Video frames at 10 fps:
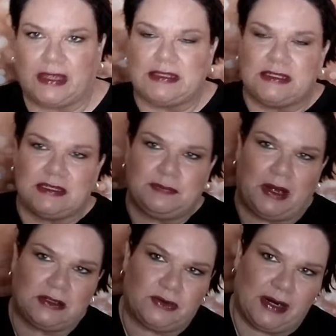That's this
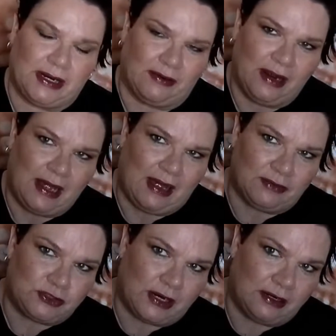box right here.
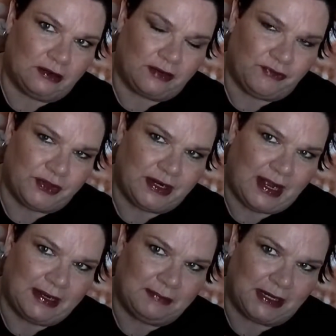I was trying looking for the
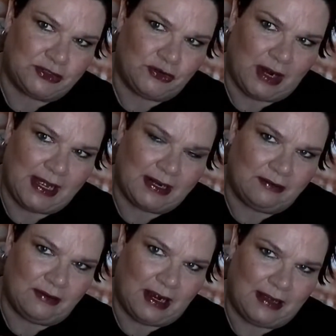name to make sure I had
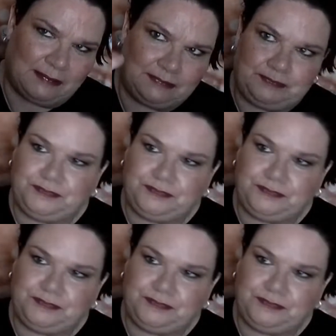it right.